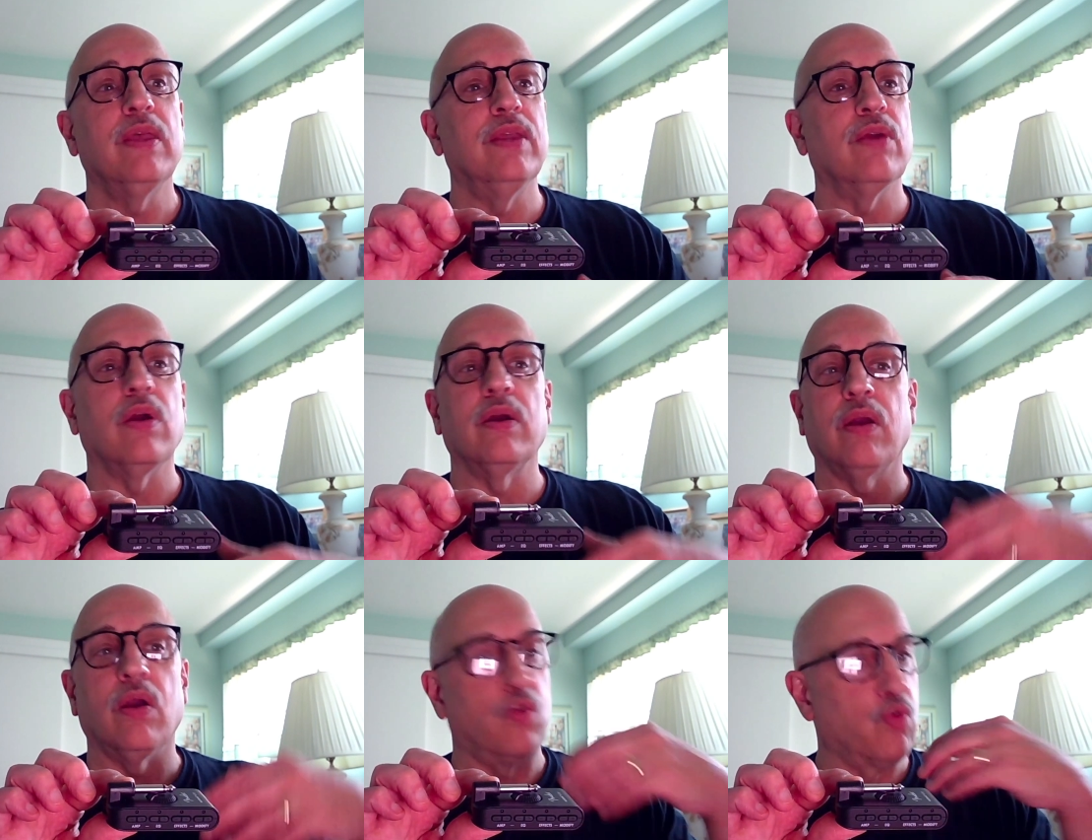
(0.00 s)
there
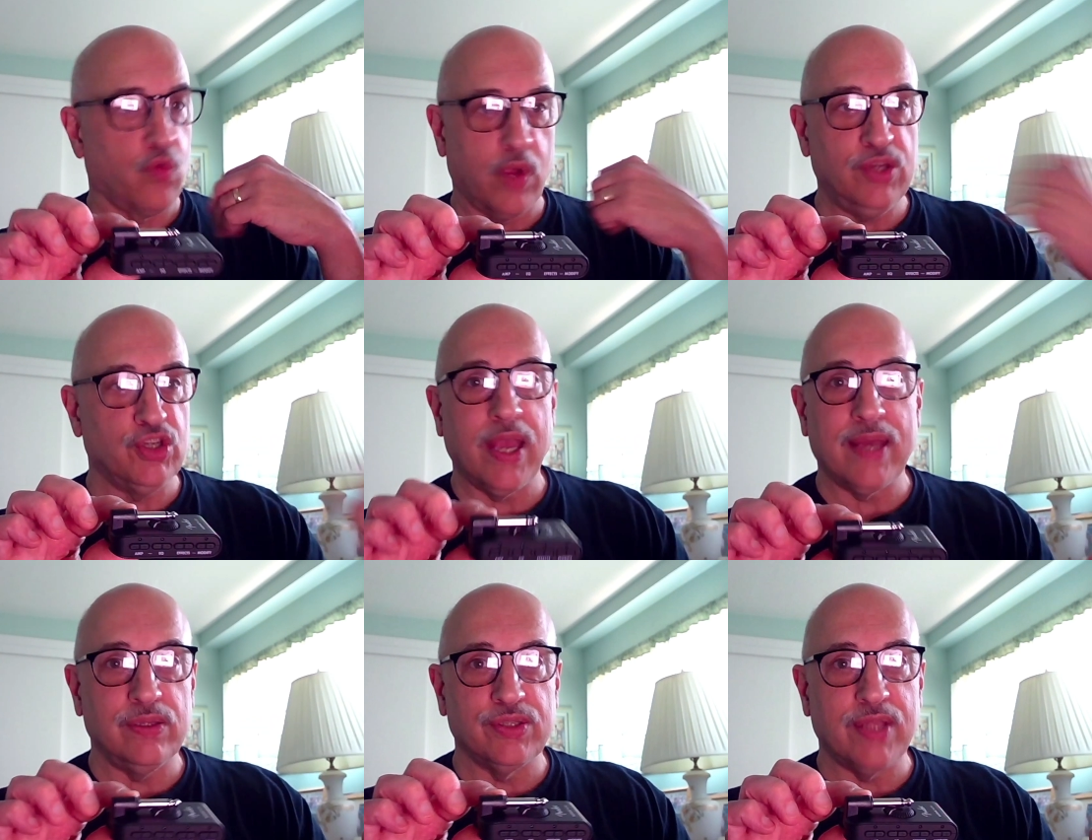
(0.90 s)
are great
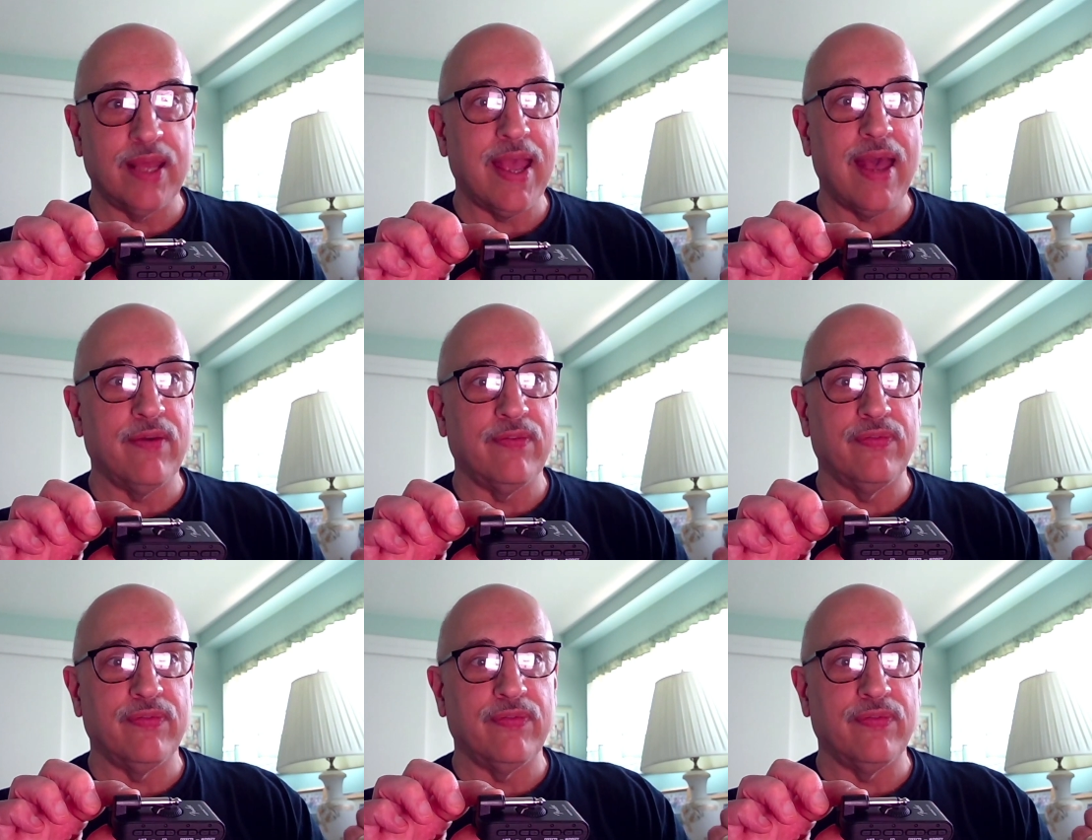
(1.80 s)
channels that have